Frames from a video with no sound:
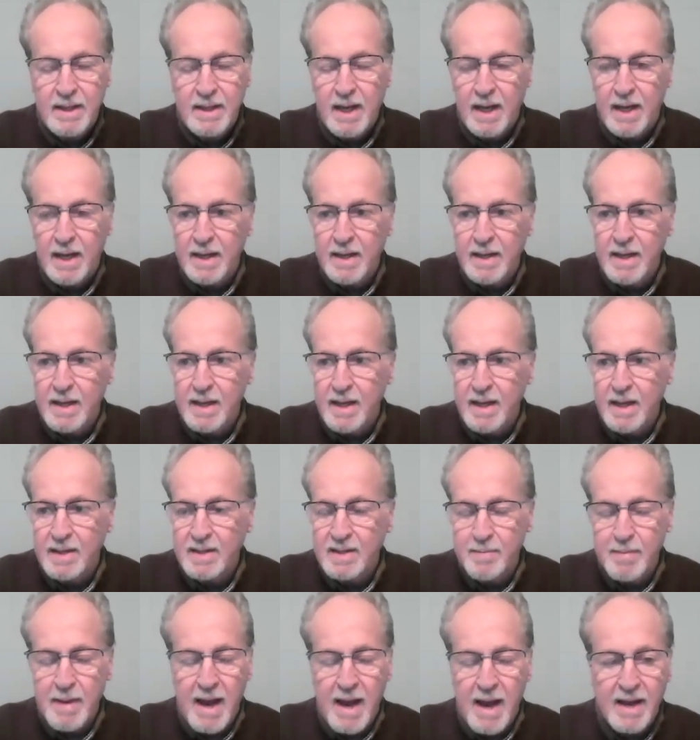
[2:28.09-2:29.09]
uh,
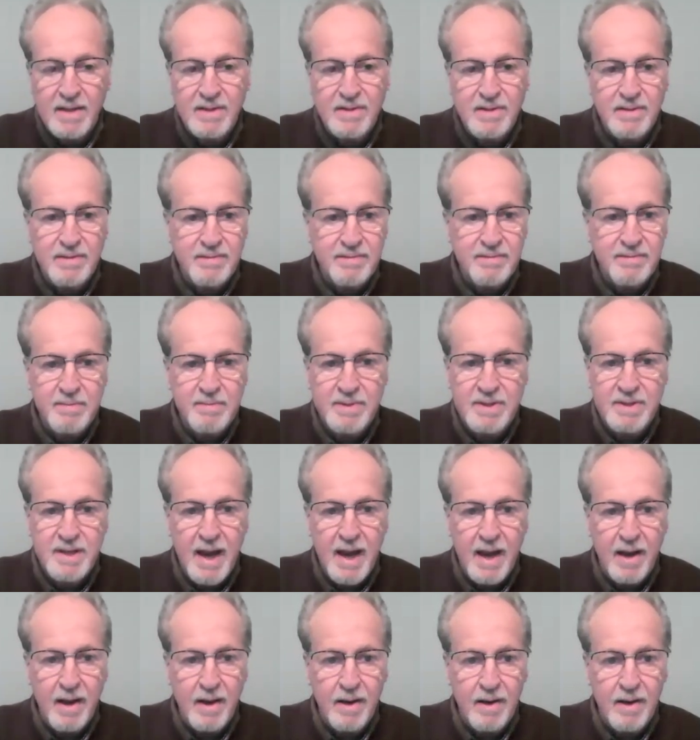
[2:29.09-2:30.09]
it's a massive
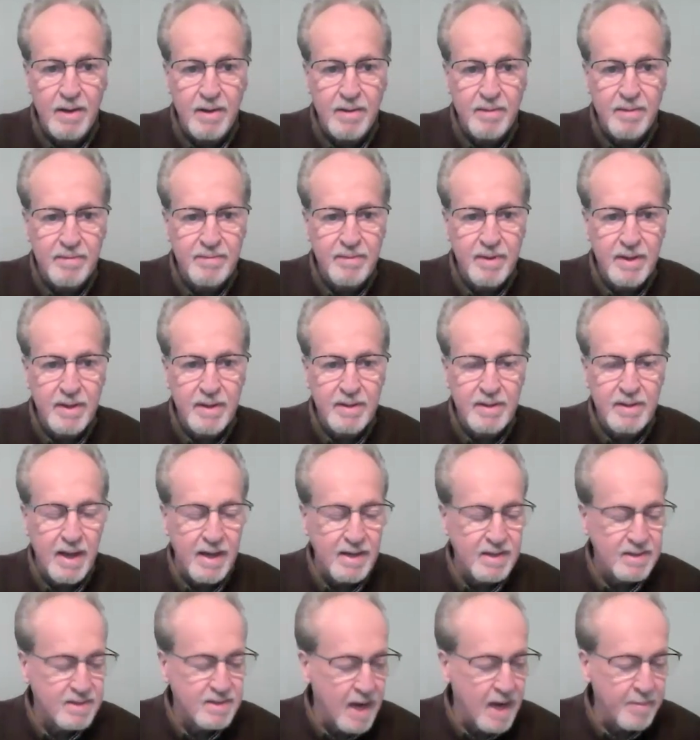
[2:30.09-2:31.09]
scale of uh,
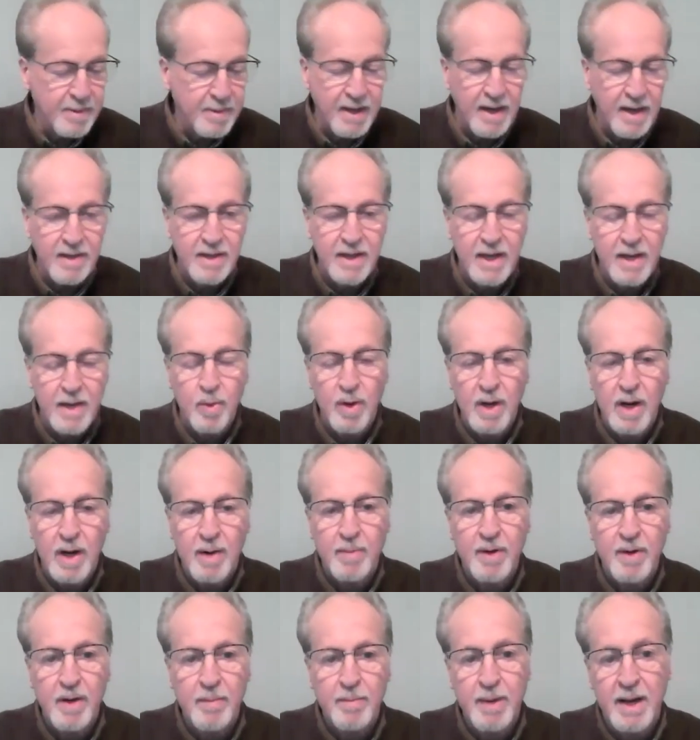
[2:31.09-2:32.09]
takes time to get to
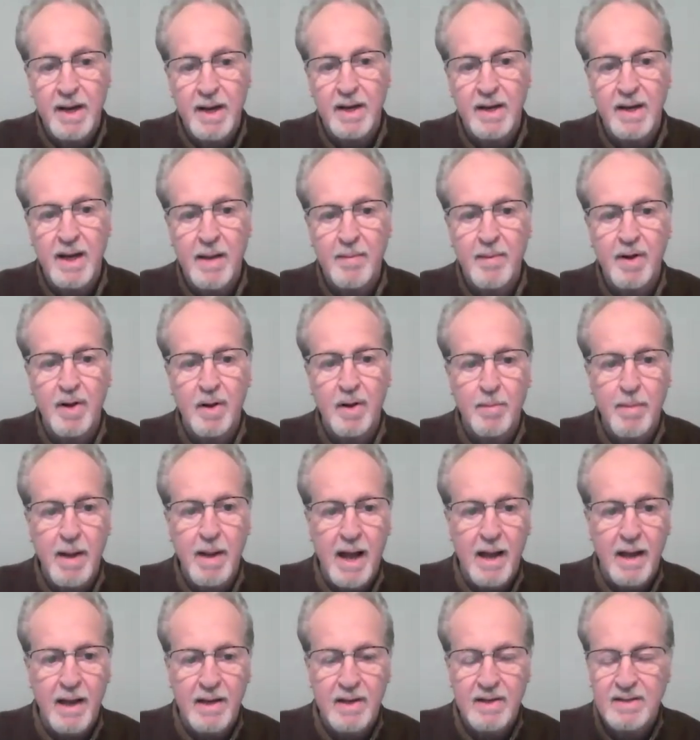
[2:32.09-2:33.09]
equilibrium, meaning chemical
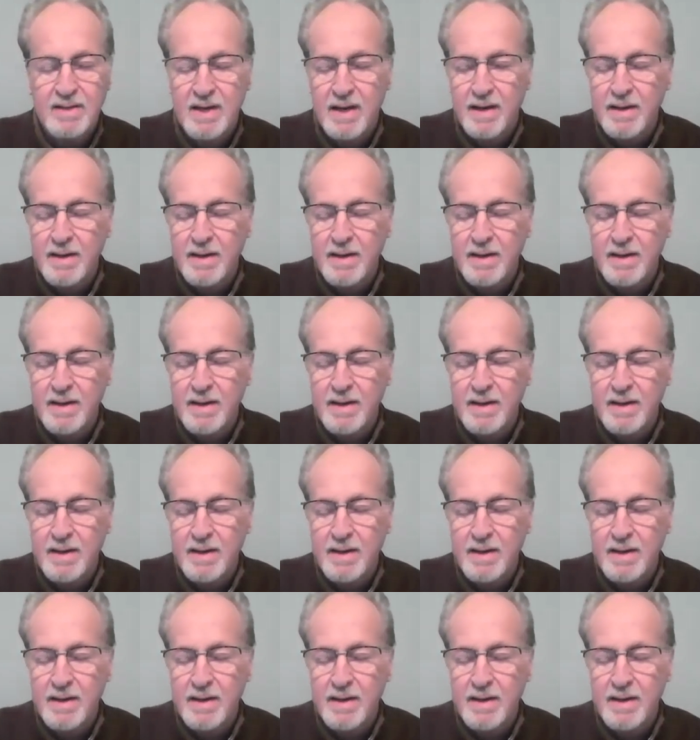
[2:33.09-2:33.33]
balance.